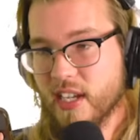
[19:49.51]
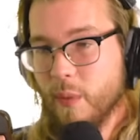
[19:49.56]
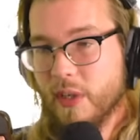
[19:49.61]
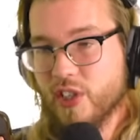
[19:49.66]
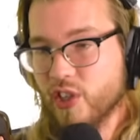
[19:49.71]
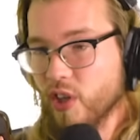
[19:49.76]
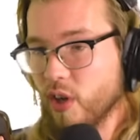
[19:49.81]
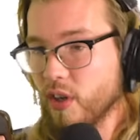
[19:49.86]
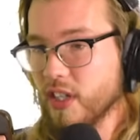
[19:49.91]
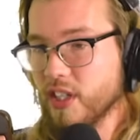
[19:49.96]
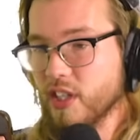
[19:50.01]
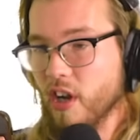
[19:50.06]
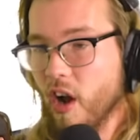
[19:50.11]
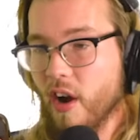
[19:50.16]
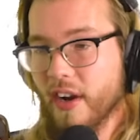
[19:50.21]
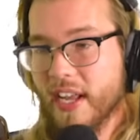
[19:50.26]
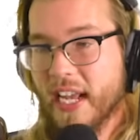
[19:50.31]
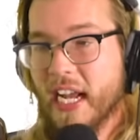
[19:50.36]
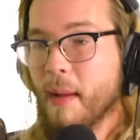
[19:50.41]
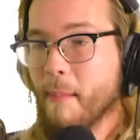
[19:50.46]
We started
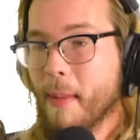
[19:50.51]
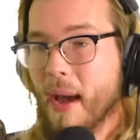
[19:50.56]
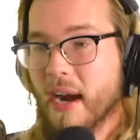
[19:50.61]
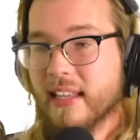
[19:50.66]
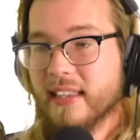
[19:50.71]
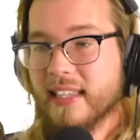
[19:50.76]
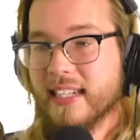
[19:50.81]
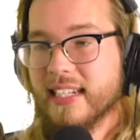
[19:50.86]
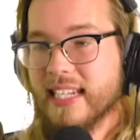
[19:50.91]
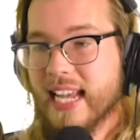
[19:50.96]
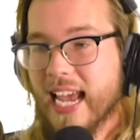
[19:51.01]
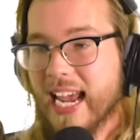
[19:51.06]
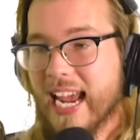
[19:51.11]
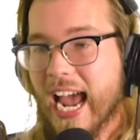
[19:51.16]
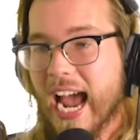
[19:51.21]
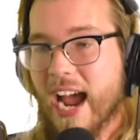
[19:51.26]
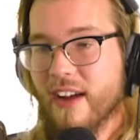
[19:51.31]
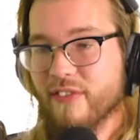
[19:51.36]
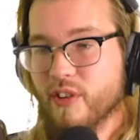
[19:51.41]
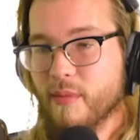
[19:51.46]
talking about it the day
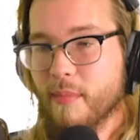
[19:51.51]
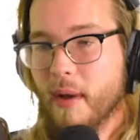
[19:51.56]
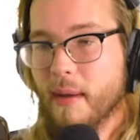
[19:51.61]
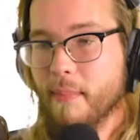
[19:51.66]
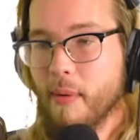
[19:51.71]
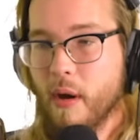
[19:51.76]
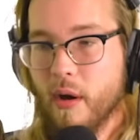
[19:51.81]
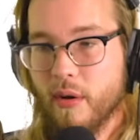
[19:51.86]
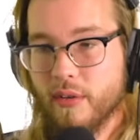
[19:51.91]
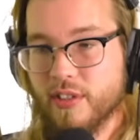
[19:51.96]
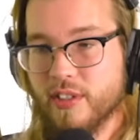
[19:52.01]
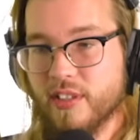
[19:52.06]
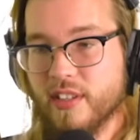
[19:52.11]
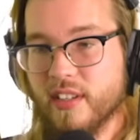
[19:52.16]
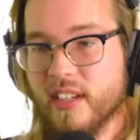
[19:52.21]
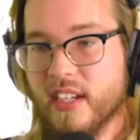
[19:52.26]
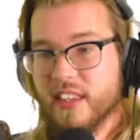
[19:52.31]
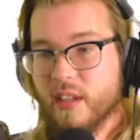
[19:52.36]
after my post.